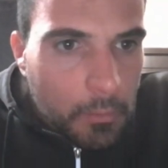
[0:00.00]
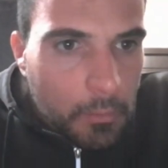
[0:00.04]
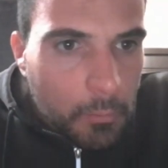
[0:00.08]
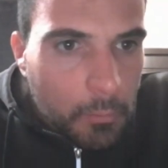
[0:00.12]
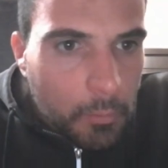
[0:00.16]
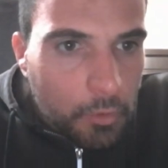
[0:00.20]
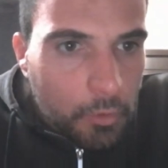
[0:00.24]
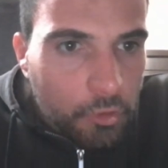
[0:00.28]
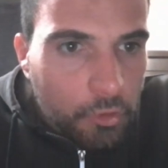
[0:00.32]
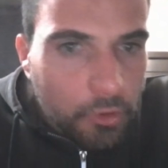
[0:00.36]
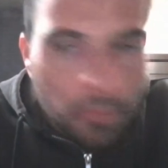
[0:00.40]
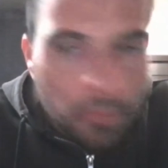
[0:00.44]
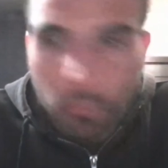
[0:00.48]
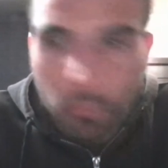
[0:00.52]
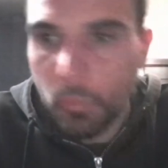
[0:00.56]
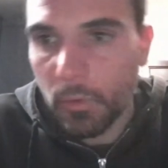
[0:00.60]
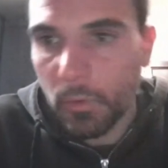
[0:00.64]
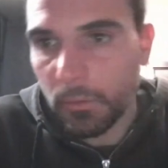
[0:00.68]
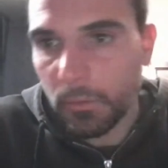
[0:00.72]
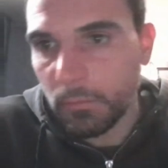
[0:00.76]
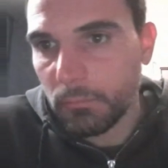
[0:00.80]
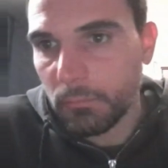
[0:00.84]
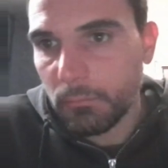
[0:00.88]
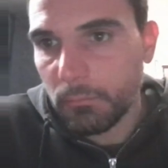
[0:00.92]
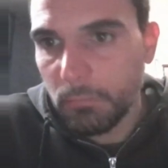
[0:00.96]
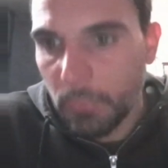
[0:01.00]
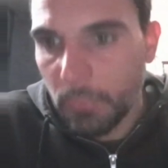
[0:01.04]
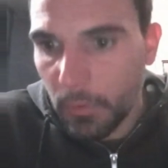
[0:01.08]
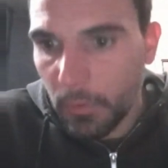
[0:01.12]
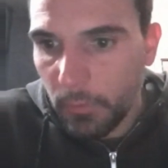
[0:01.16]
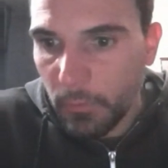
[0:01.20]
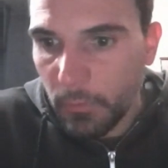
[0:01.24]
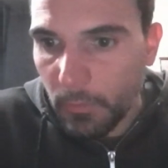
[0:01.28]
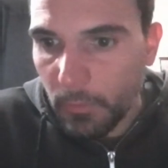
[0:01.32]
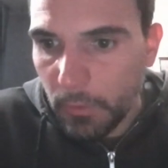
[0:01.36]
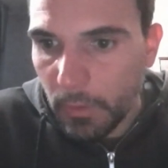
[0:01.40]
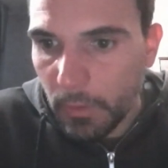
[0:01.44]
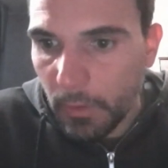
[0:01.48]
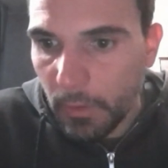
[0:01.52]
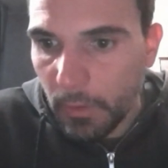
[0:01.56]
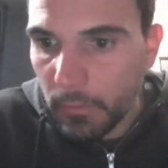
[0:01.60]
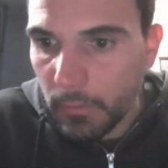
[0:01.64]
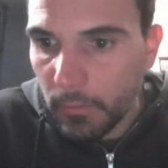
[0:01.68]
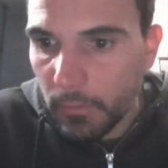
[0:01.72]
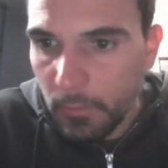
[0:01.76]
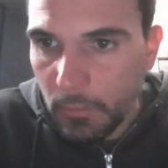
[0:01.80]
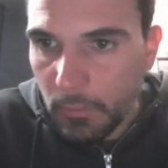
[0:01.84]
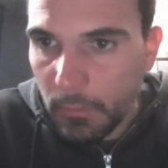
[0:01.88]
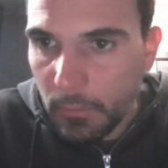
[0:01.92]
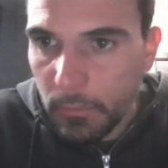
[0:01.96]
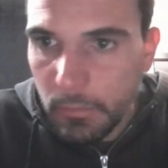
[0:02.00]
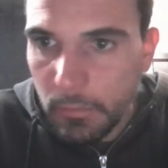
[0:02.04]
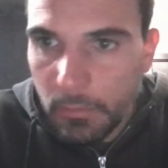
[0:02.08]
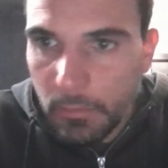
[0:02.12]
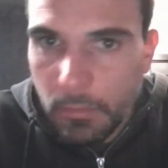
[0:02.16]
which is 1. It's okay. It's not